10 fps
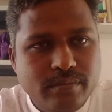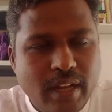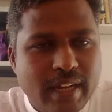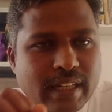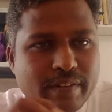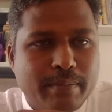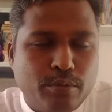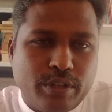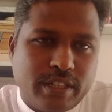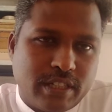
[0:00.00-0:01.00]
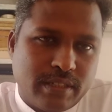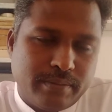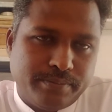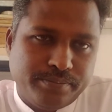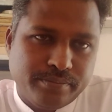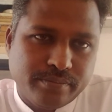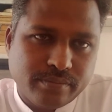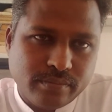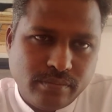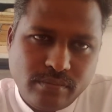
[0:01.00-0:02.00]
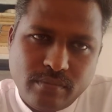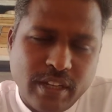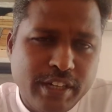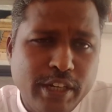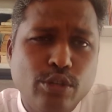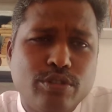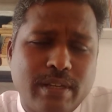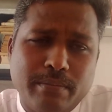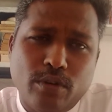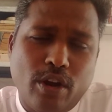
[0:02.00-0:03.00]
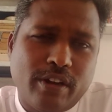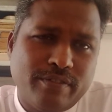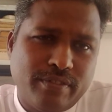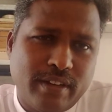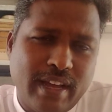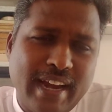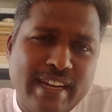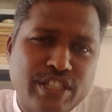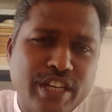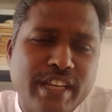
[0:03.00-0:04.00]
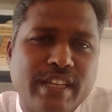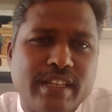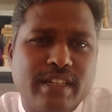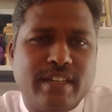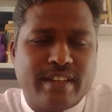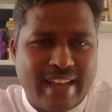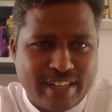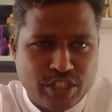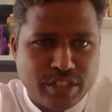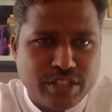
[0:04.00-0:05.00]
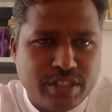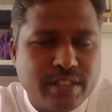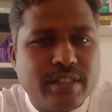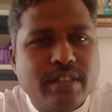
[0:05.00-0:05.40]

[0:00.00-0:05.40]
and they will put it. Due to some lot of antigenic reactions,